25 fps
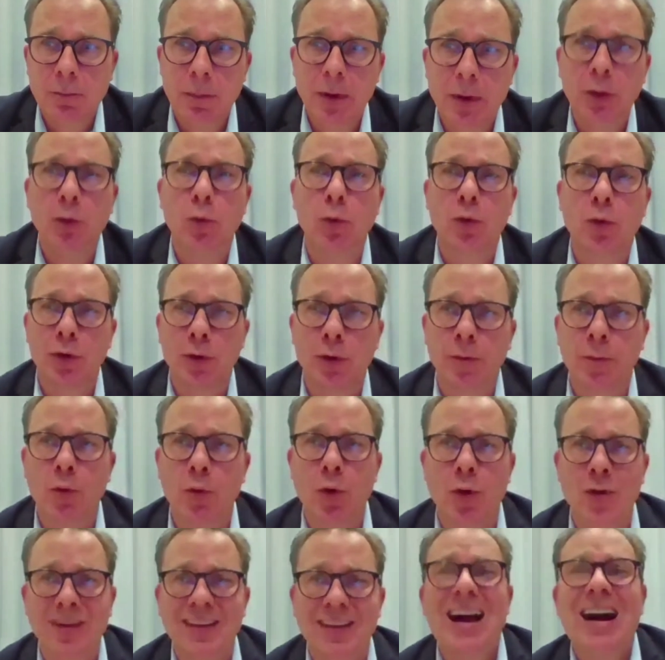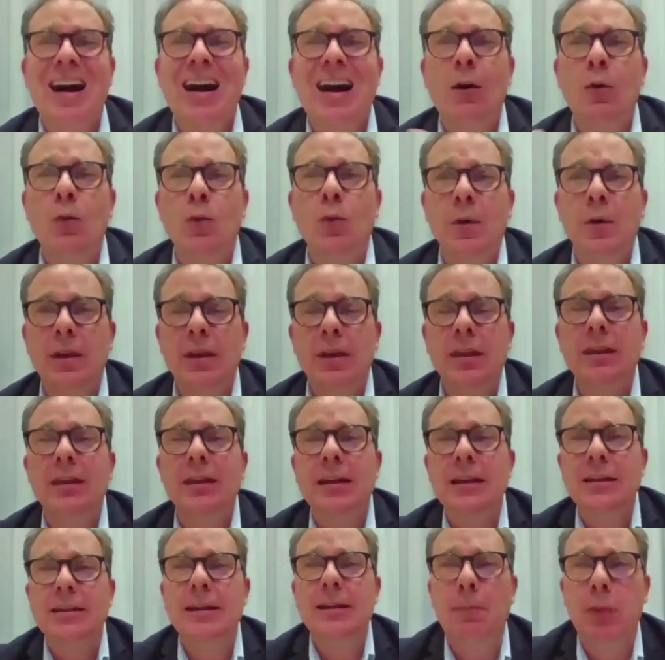but also, of course, in how we
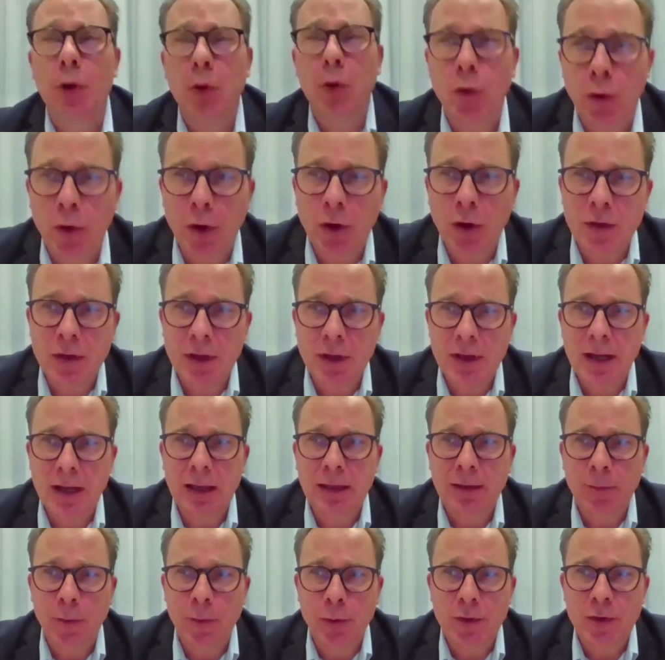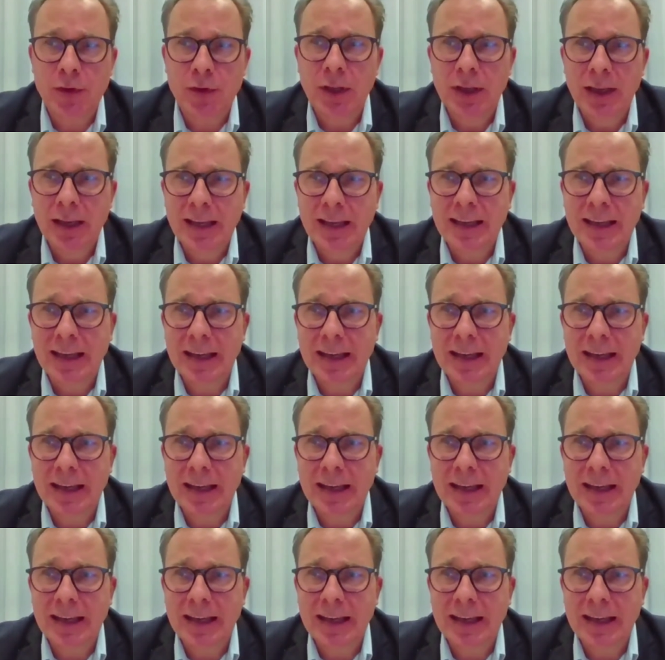deploy the networks